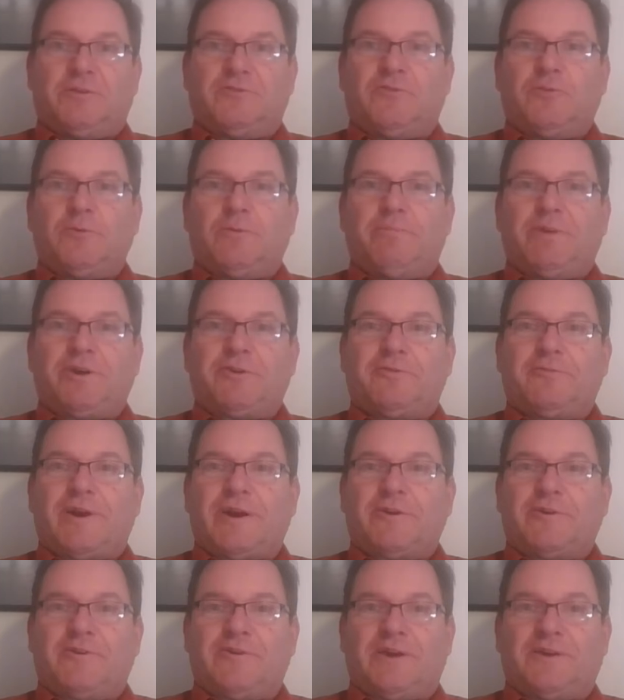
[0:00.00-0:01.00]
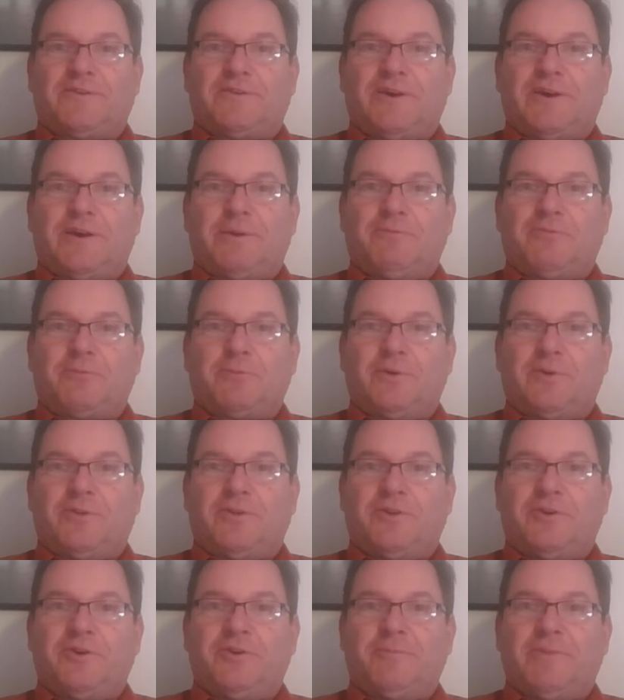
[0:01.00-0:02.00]
to a better record at times
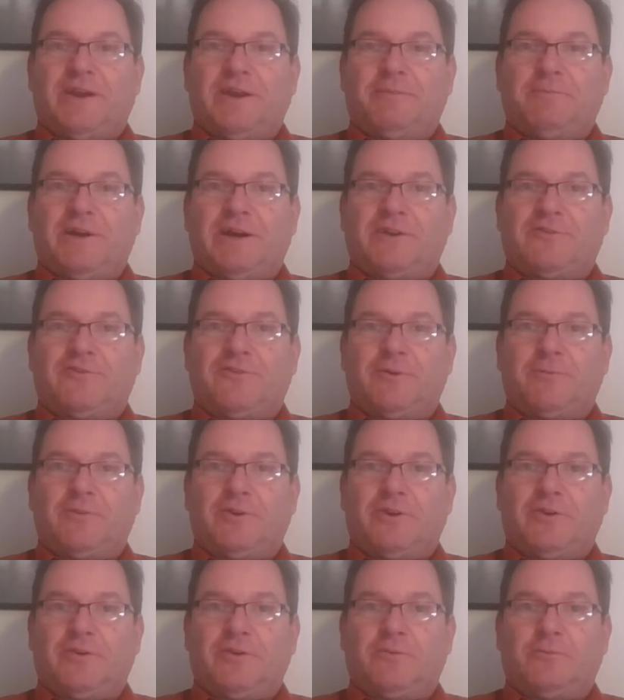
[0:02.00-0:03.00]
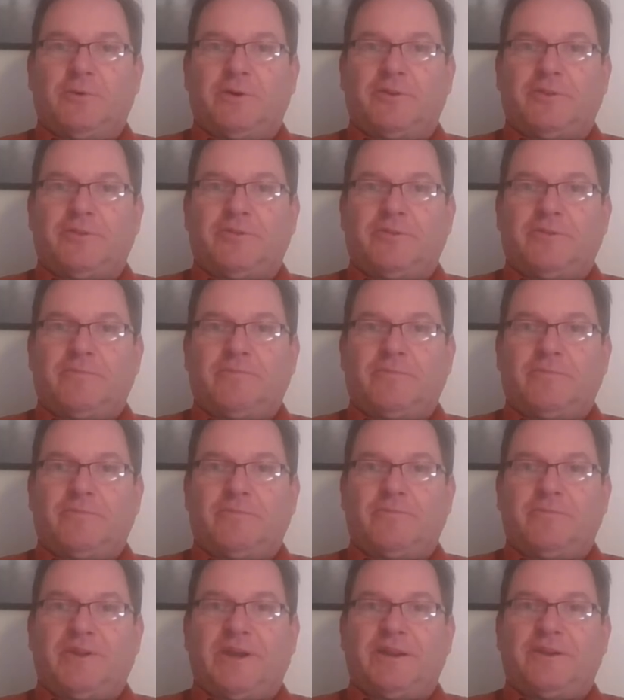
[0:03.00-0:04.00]
with a domain match than we could with
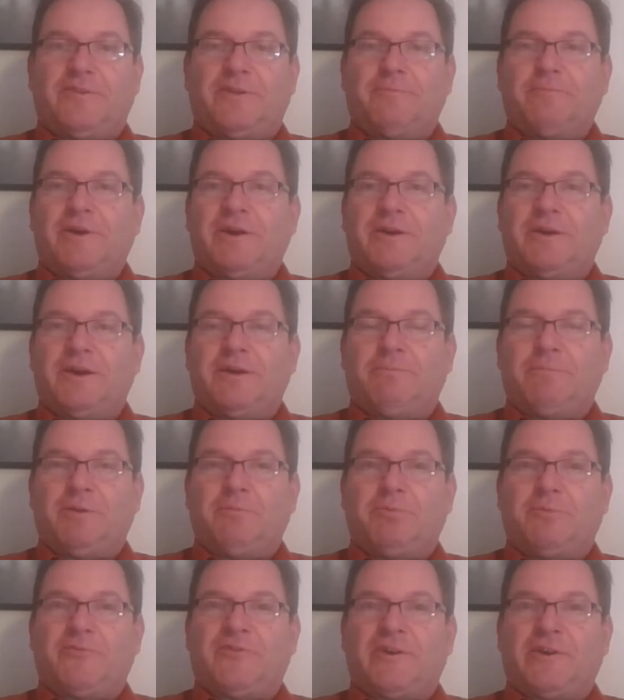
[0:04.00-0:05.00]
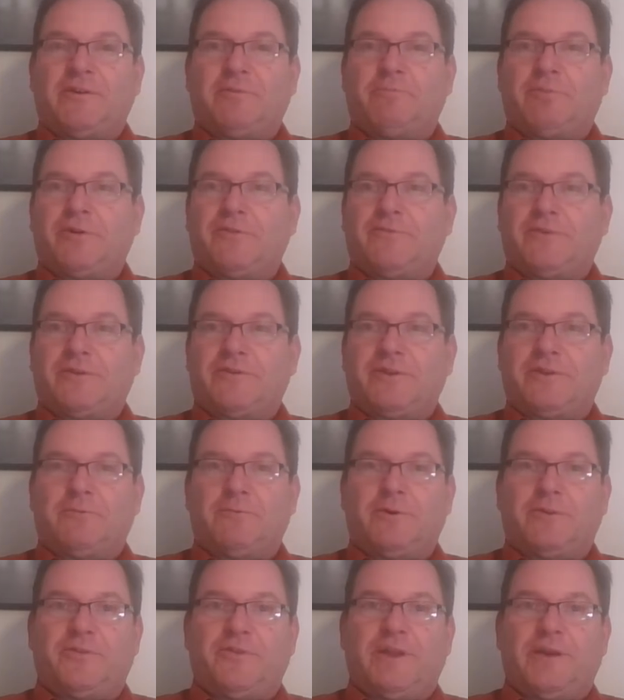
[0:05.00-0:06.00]
data that might not be presented perfectly
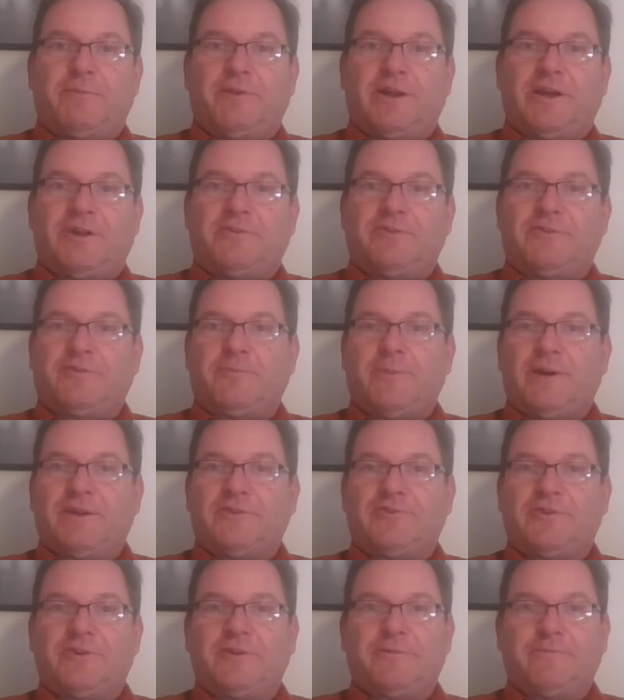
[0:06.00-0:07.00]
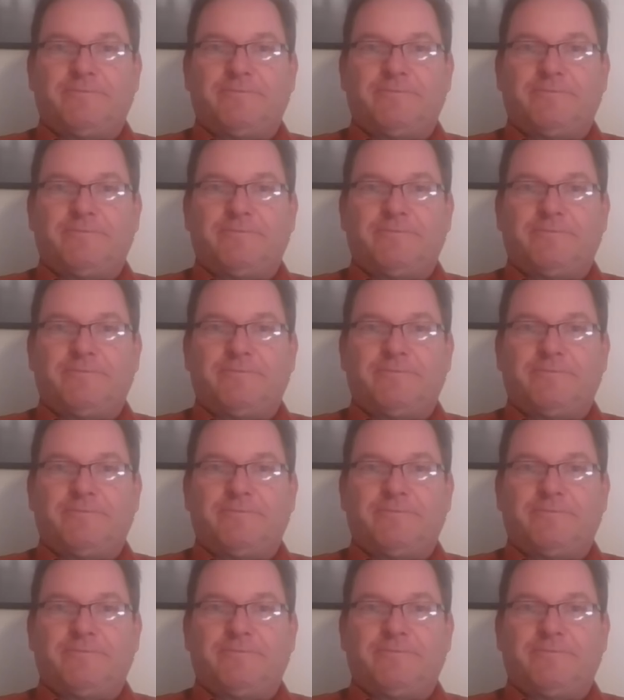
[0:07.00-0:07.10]
with name and address matching.